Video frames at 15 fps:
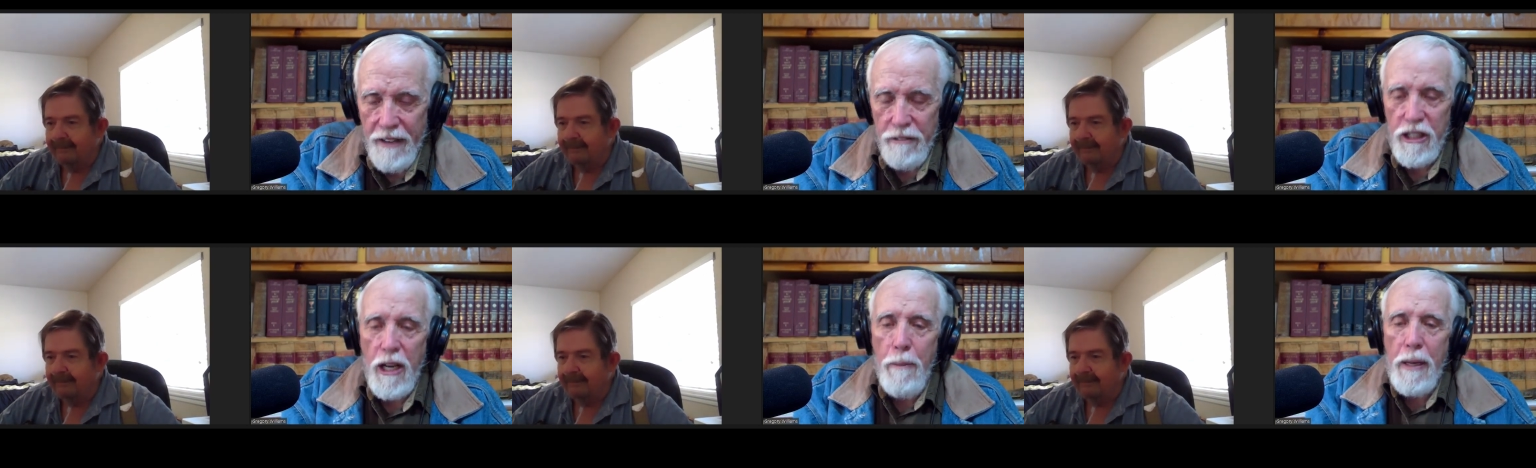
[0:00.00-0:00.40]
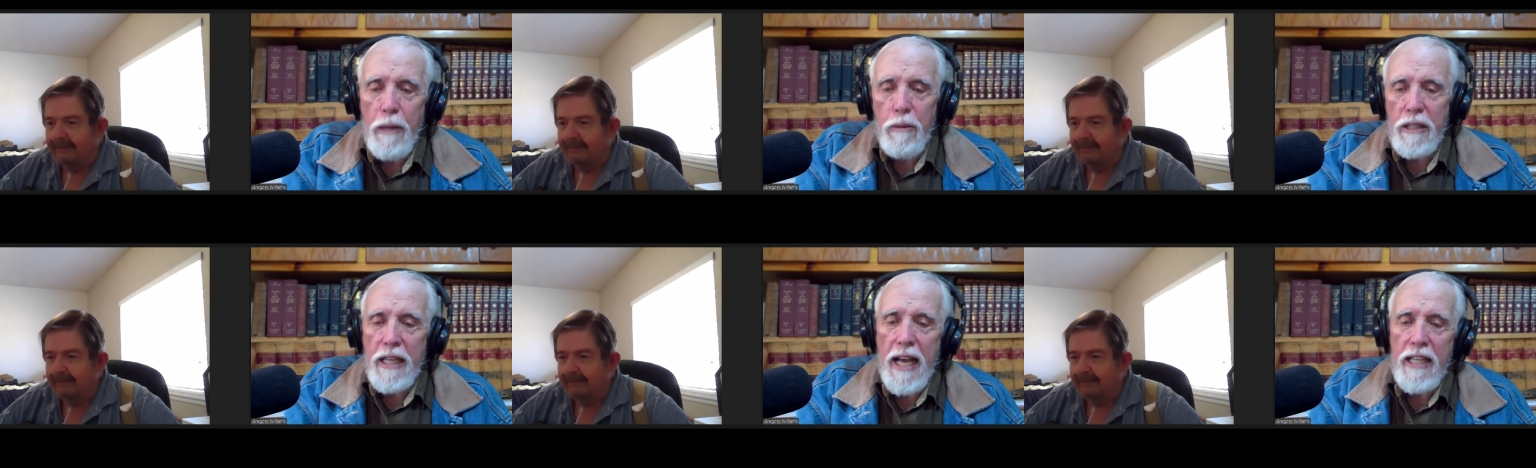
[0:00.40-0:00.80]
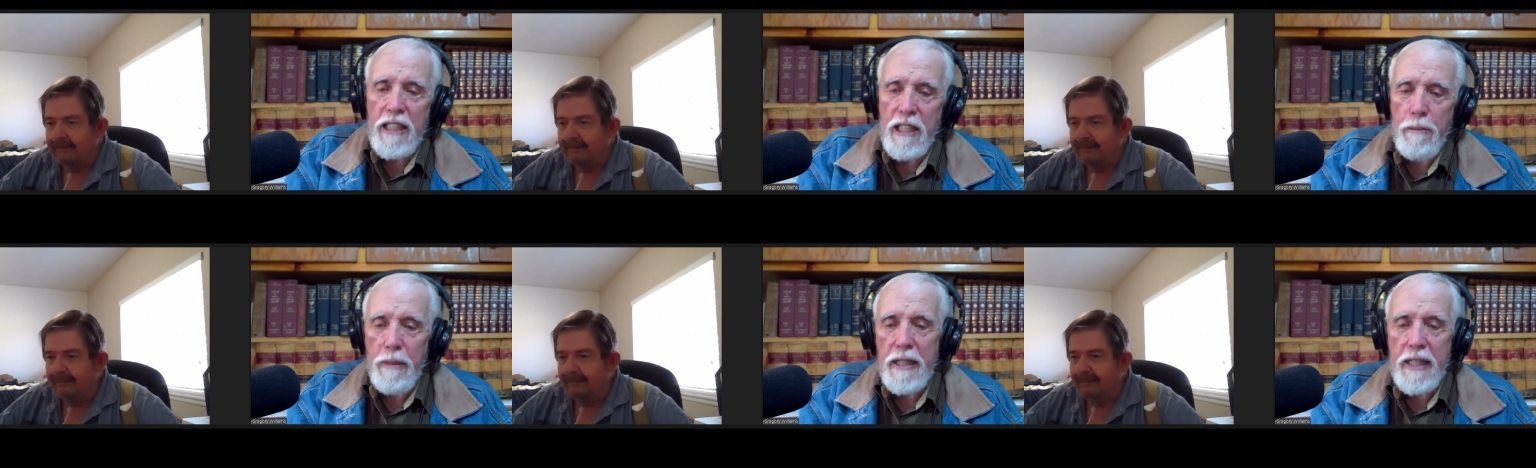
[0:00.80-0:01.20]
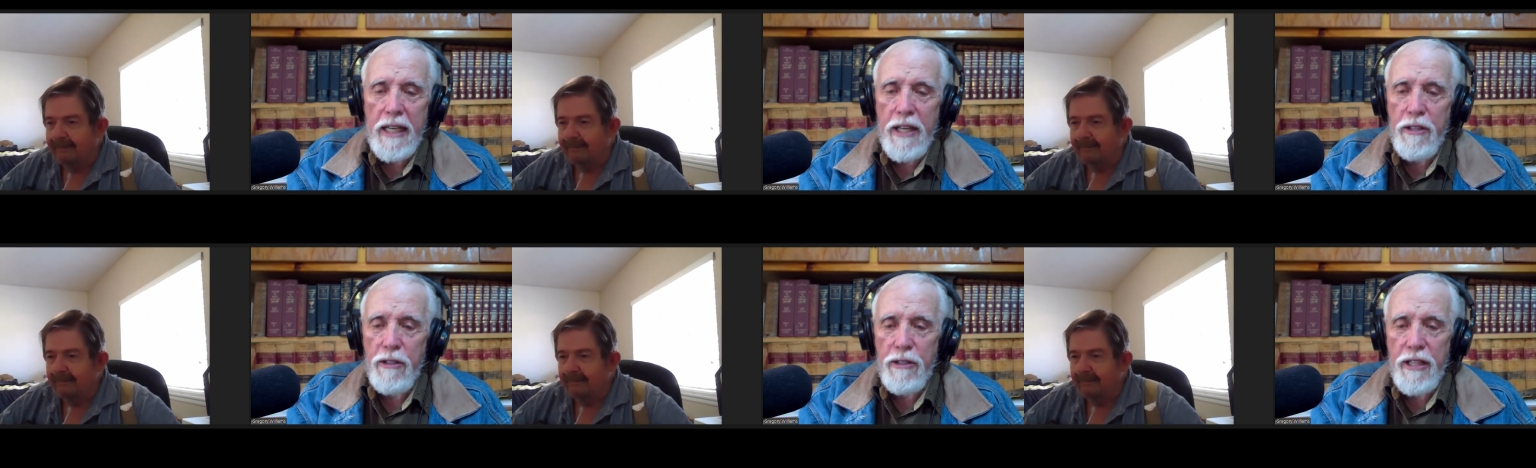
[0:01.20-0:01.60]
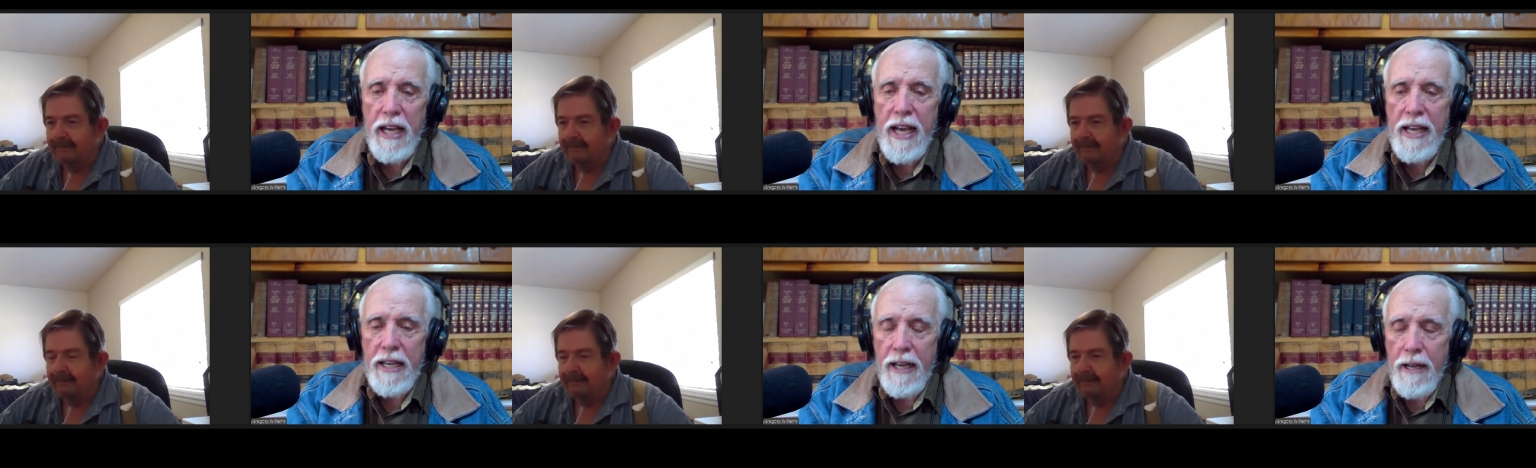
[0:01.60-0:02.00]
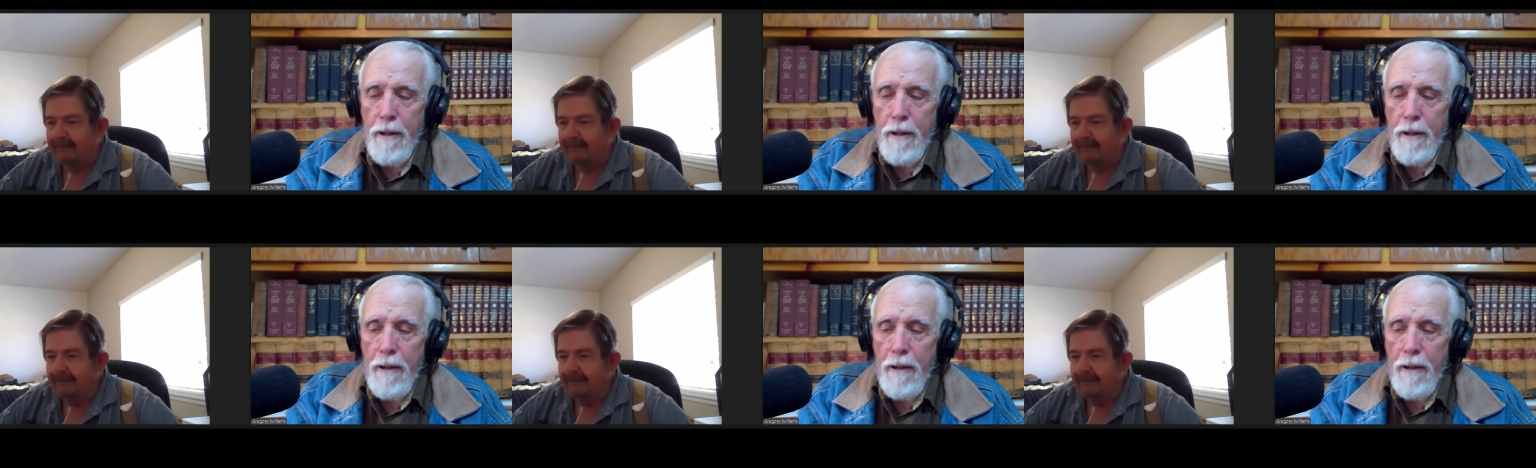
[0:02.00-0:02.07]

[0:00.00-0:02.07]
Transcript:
Speaker 1: Somebody was asking me the other day,